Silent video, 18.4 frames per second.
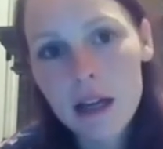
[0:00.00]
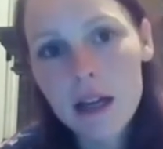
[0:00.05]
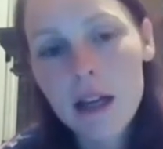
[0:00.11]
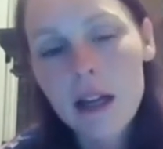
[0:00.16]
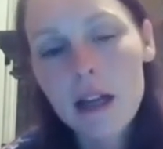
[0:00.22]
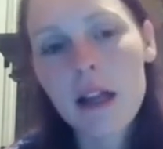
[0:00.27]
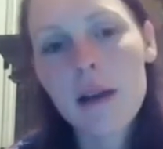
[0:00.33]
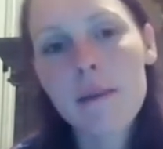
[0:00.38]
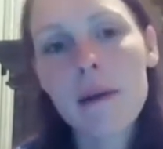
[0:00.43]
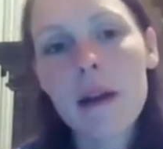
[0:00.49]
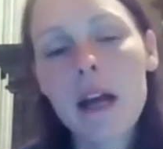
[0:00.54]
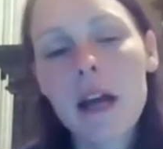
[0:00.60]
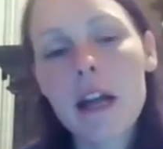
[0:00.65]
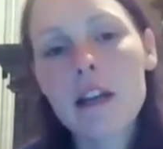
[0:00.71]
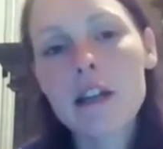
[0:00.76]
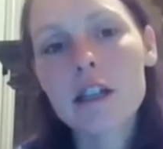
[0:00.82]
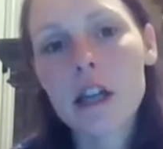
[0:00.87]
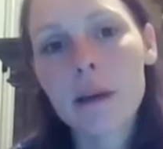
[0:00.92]

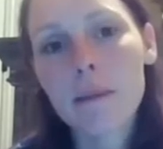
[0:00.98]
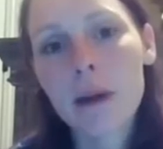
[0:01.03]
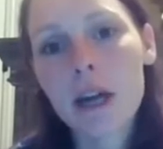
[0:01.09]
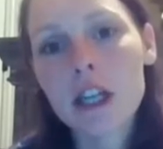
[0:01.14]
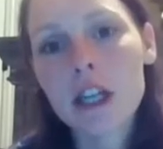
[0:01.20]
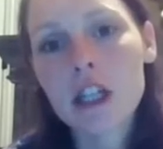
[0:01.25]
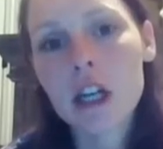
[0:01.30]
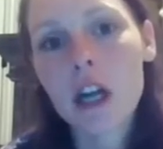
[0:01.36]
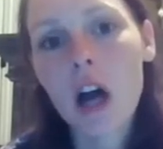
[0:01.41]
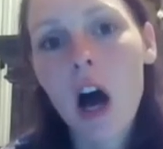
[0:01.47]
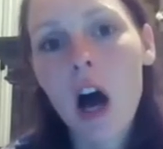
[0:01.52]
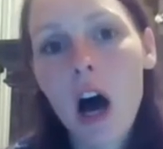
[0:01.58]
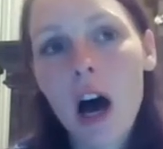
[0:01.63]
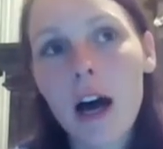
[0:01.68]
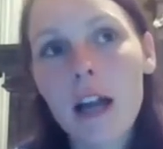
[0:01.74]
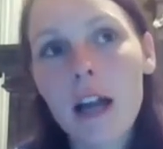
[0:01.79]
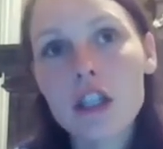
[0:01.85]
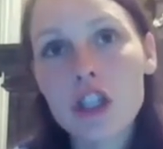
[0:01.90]
eliminated discrimination
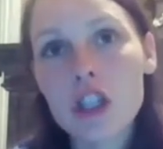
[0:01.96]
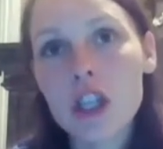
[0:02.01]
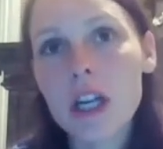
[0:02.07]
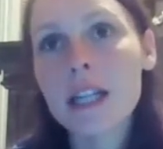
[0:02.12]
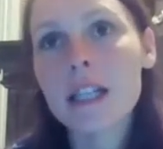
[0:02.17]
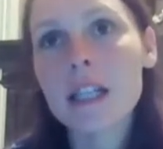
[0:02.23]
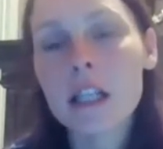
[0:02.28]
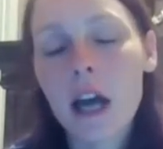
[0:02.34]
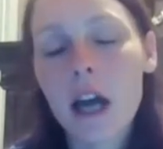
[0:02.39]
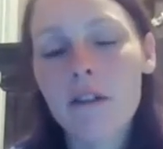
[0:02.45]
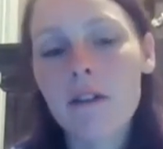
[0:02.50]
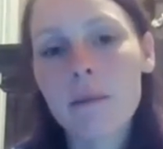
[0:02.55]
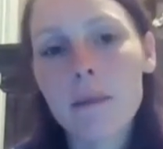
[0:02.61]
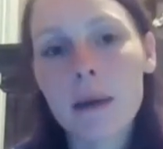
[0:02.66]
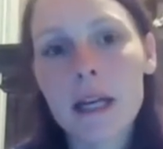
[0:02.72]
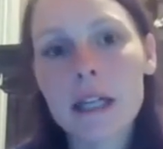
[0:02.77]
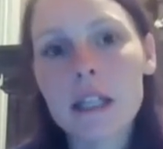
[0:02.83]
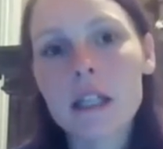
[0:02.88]
on just
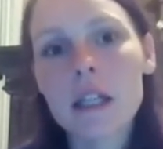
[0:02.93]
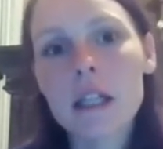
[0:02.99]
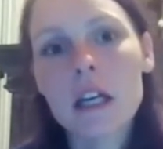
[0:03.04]
government